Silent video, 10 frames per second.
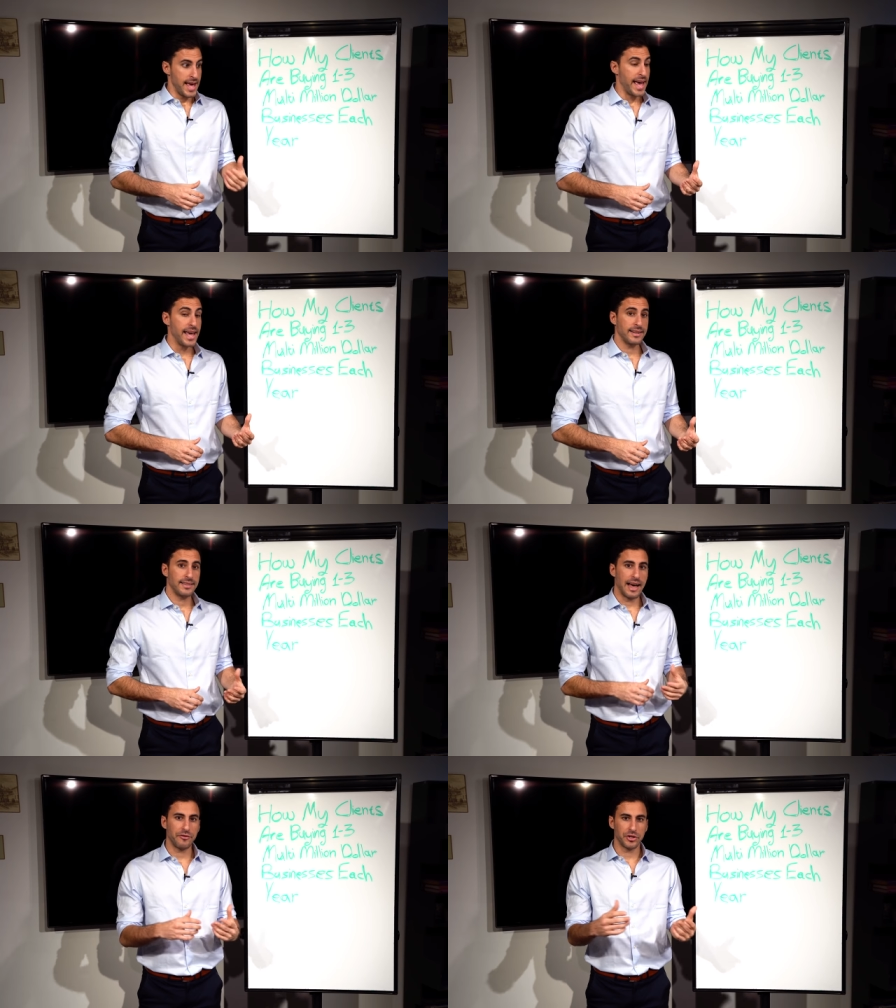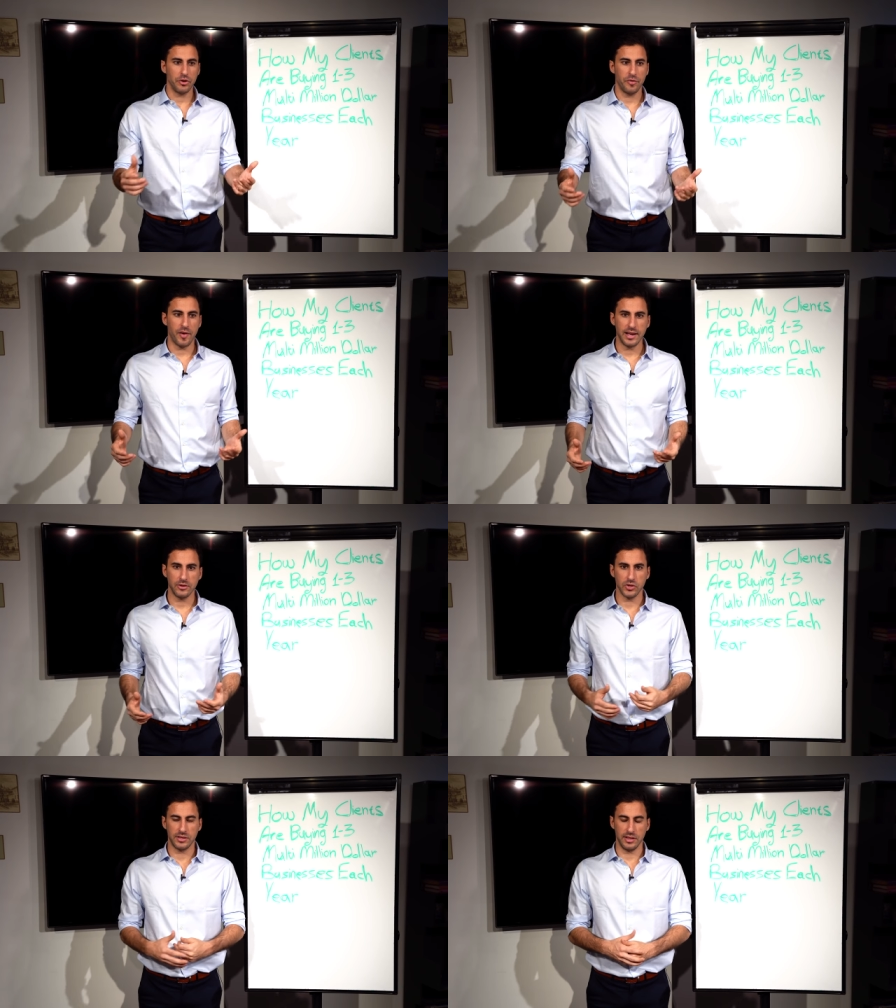And after you find
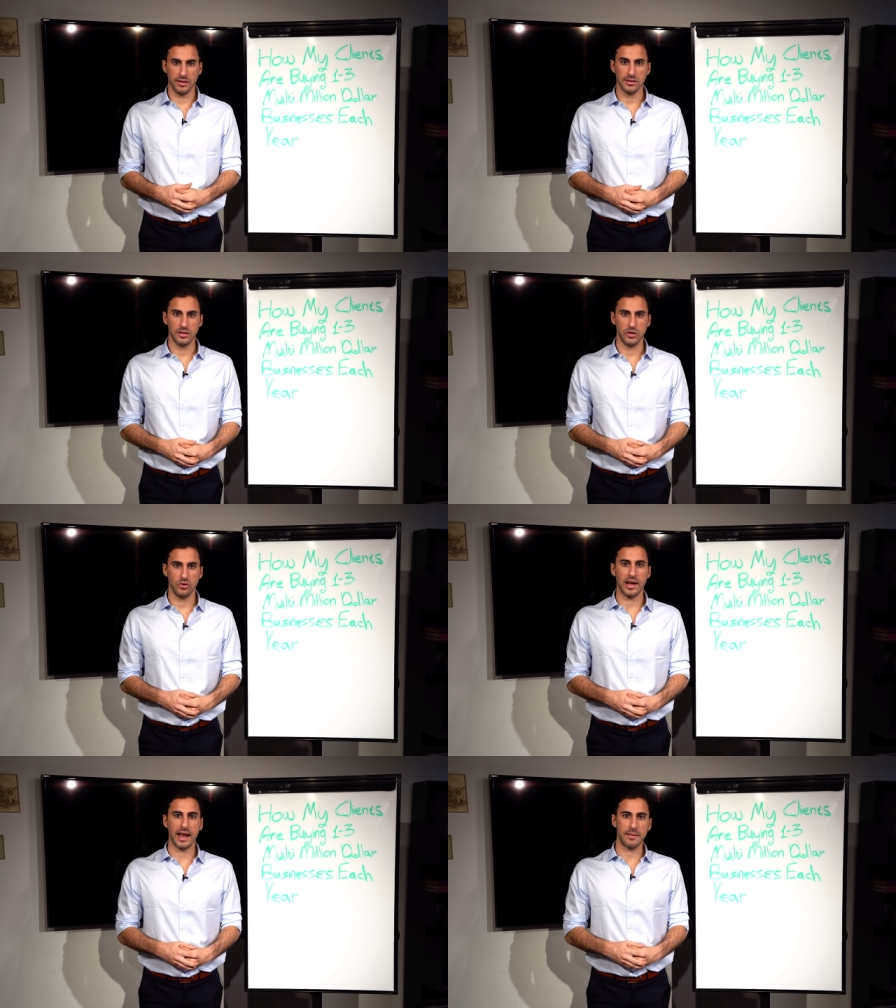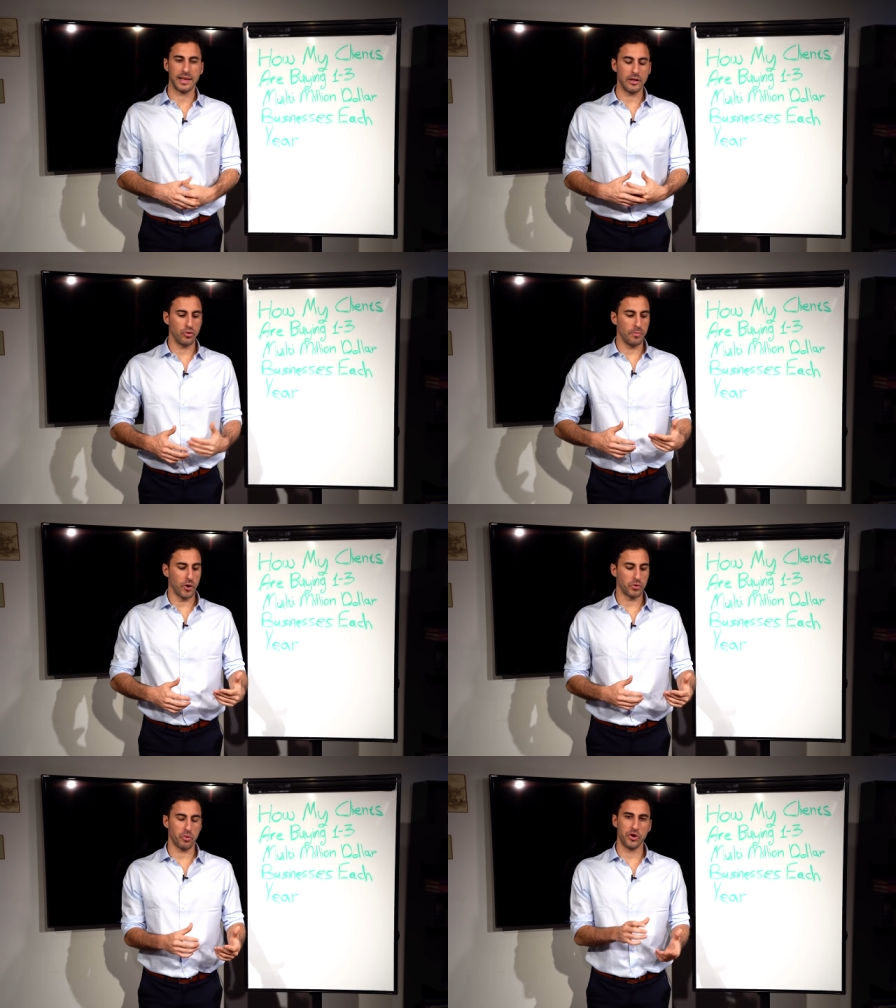those deals, you gotta get to a
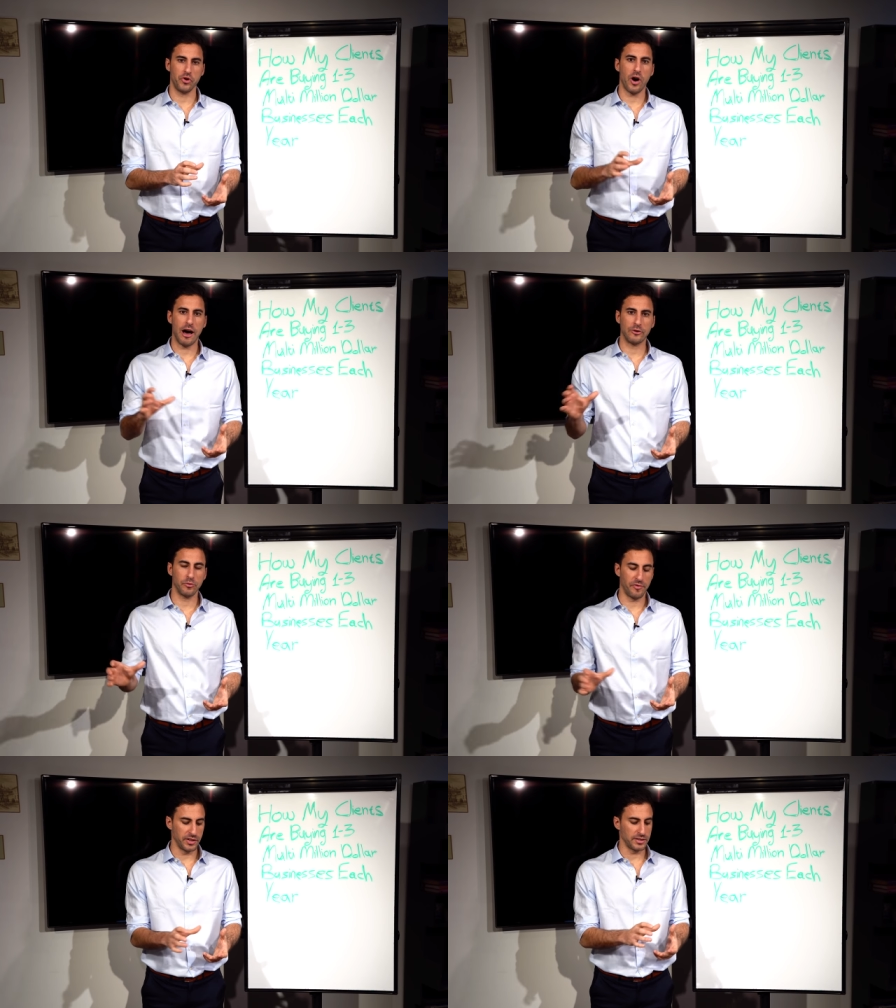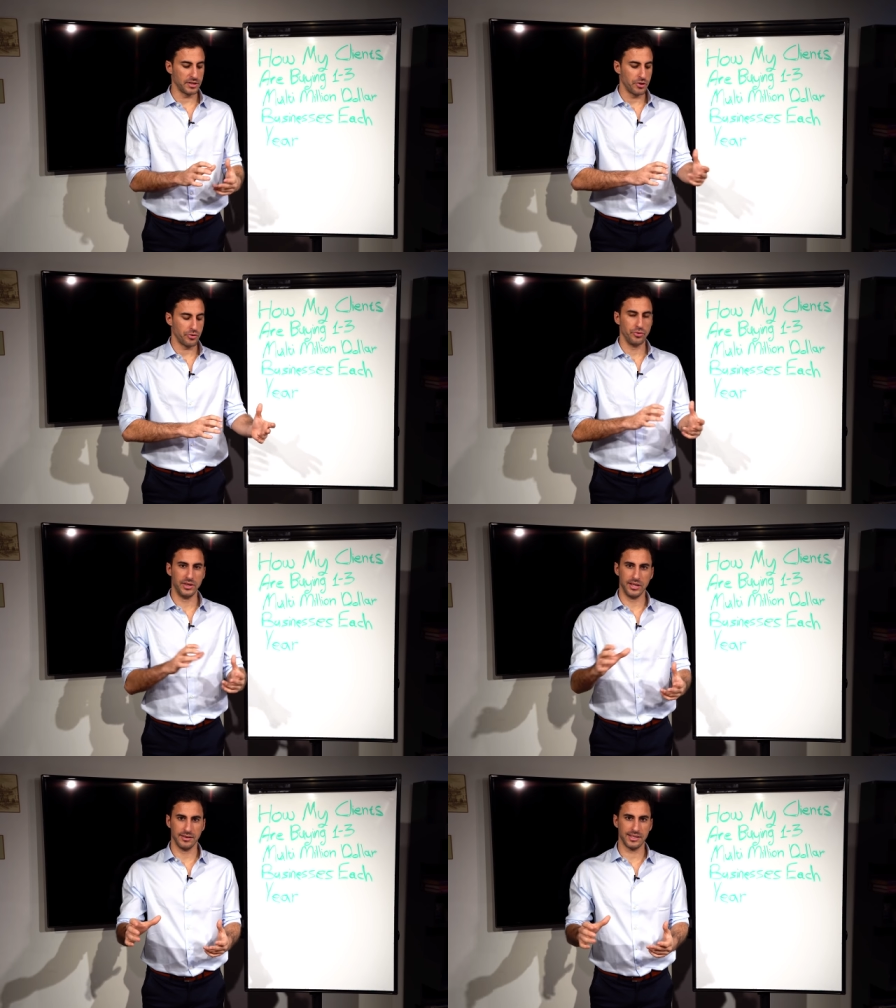point where you know how to filter through
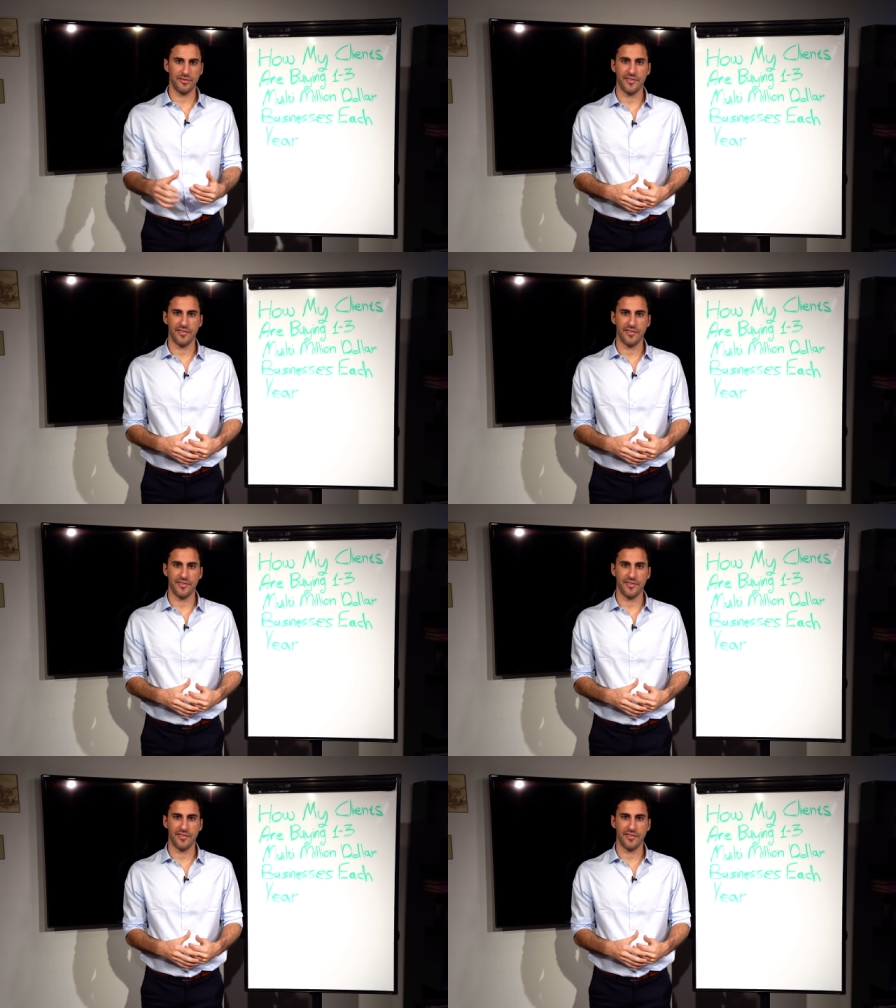deals